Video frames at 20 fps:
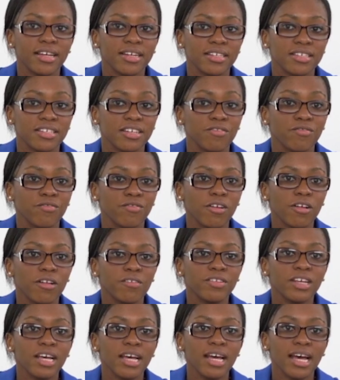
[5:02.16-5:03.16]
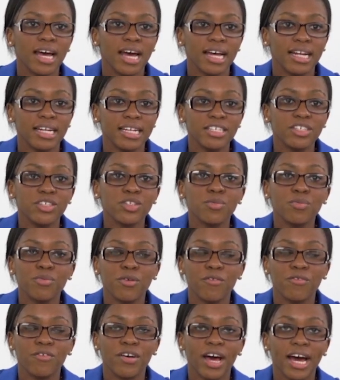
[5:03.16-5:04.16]
involved and needs to
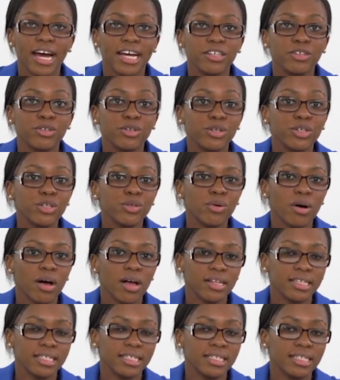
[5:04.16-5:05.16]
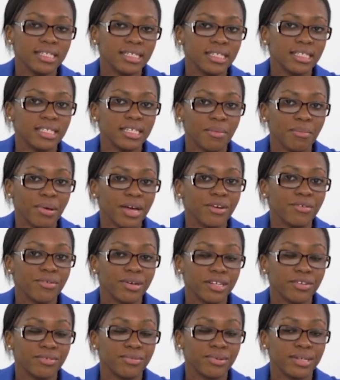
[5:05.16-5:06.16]
provide good quality semi
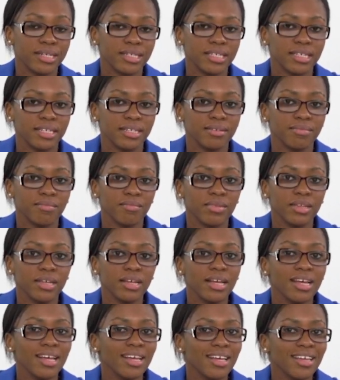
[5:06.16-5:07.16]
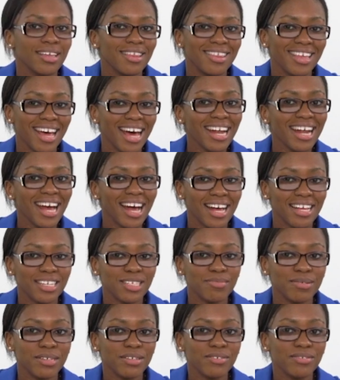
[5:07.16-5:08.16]
grade resin. that has
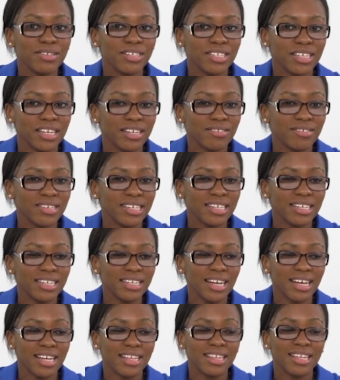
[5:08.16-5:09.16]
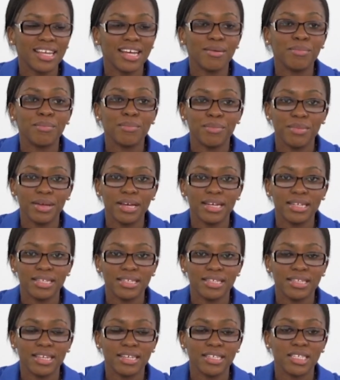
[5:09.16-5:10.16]
been regenerated and then meets
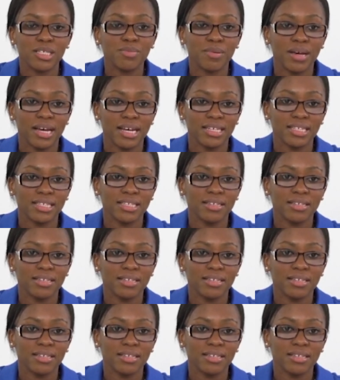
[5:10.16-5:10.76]
the specs.